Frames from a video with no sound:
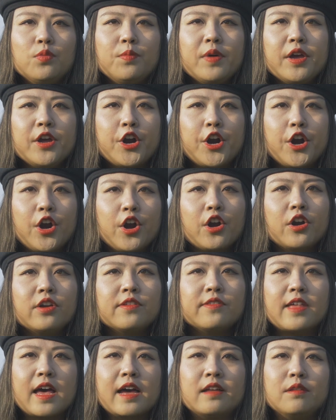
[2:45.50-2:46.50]
You may
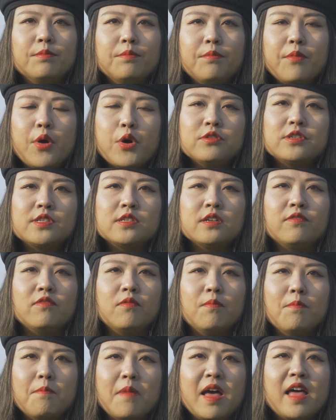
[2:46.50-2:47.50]
heard that most of
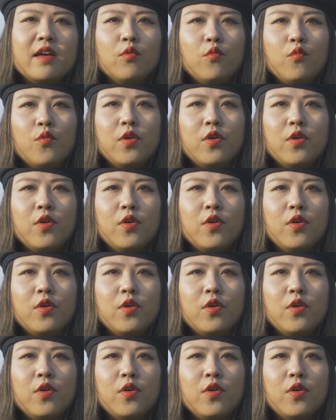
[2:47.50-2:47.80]
main